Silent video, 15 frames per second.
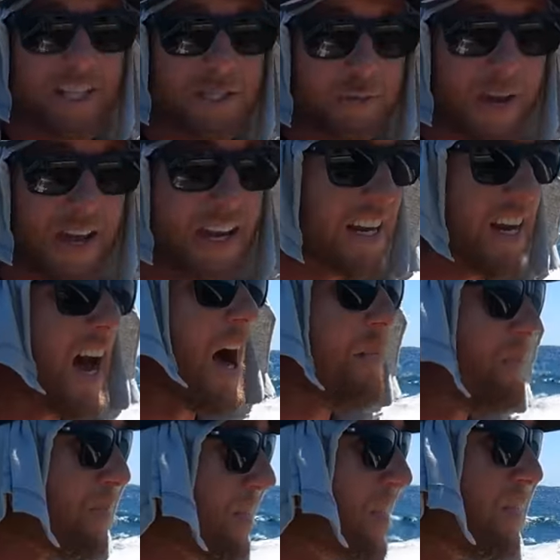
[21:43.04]
It's picking up
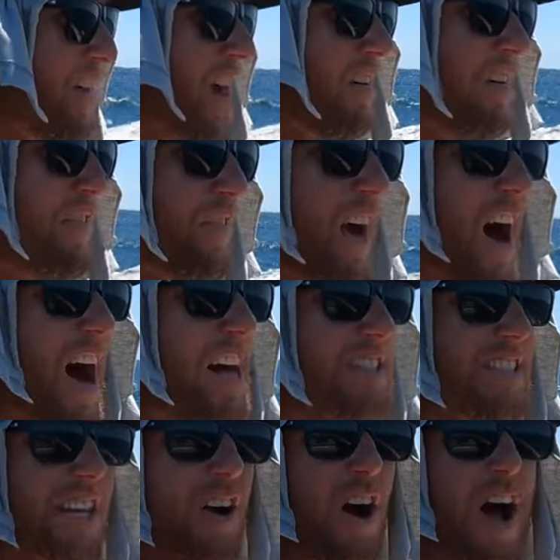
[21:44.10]
very
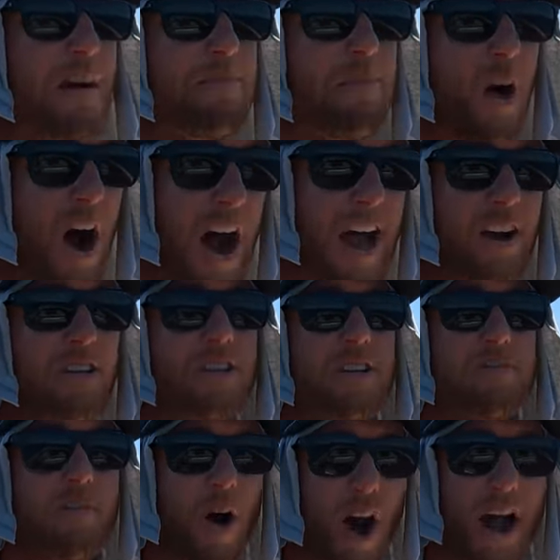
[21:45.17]
fast and I am miles
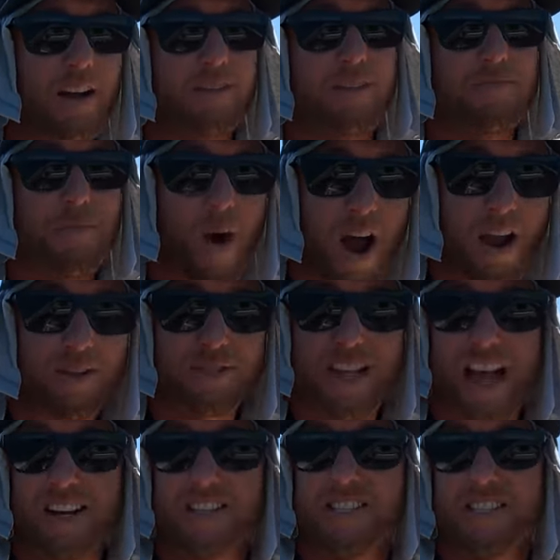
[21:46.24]
and miles and miles
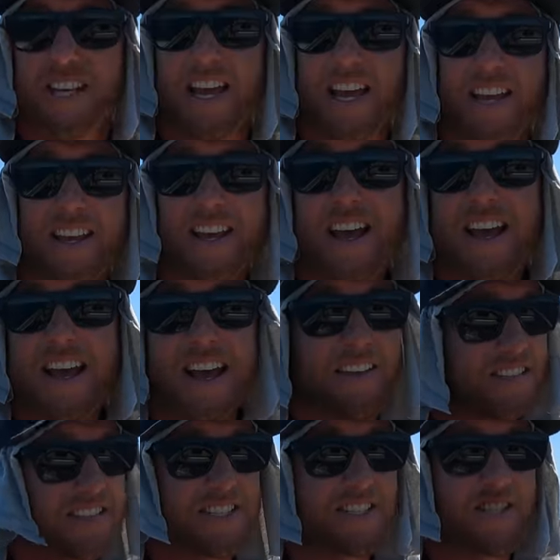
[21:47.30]
out to sea and
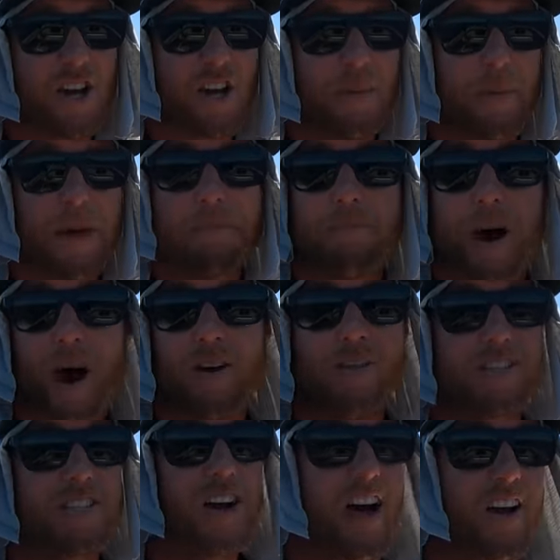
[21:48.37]
this is not a big boat.
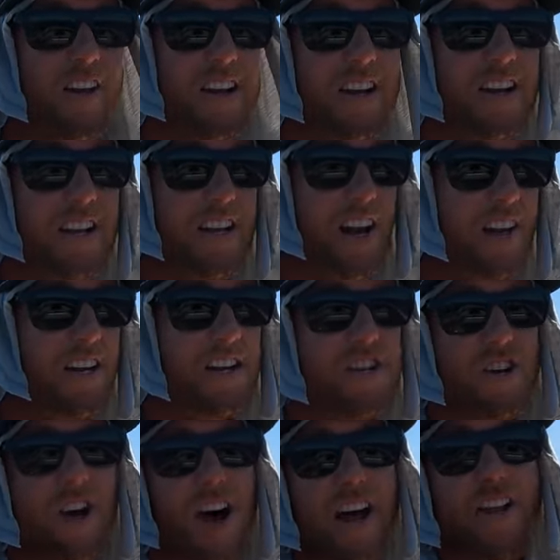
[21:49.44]
So I'm gonna
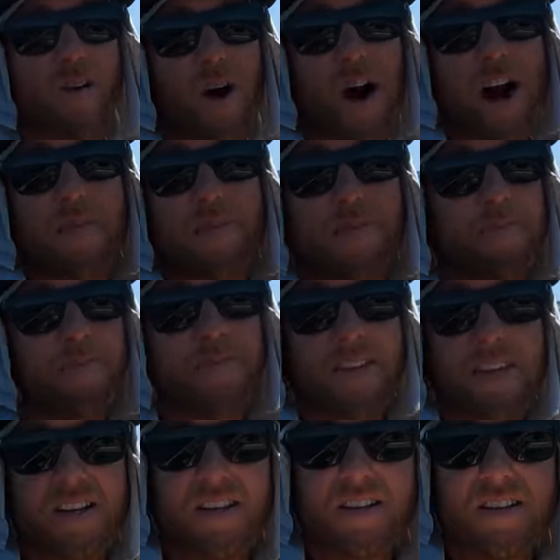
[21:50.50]
try
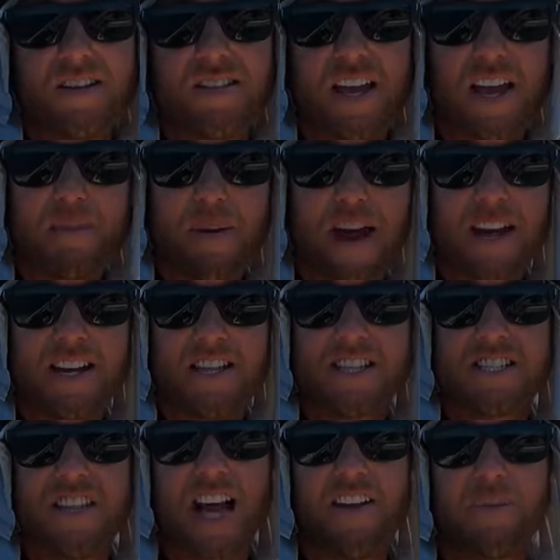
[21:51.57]
to get back into
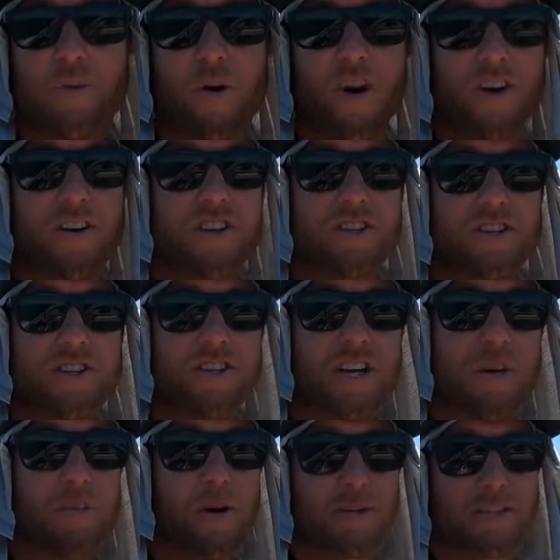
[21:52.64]
safe water as soon as
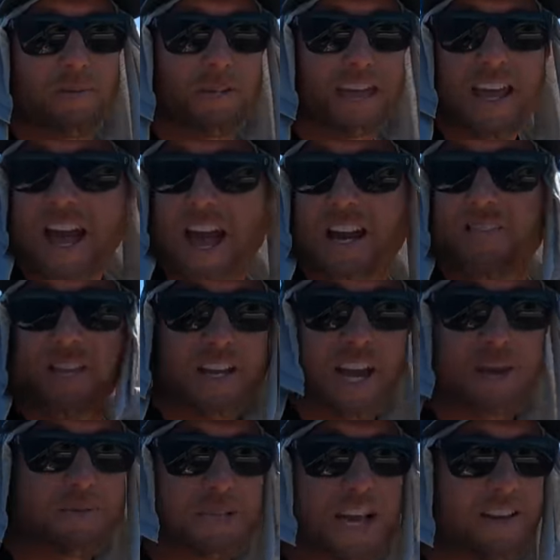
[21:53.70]
I possibly can. If it
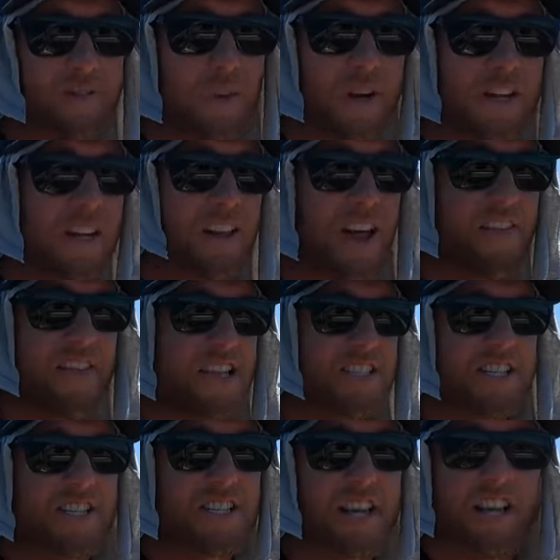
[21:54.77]
keeps getting windy like
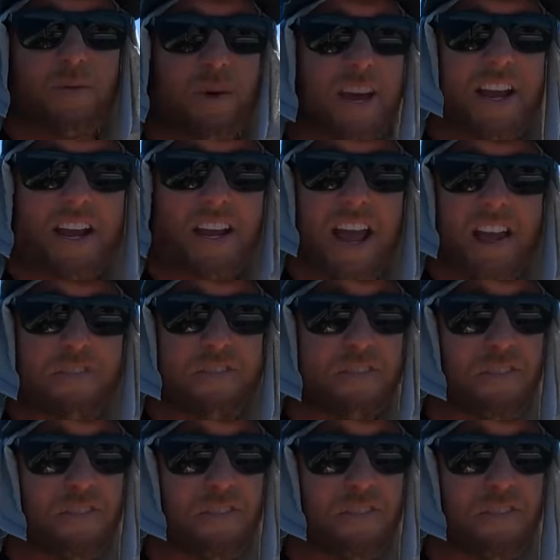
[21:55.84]
this, we're gonna get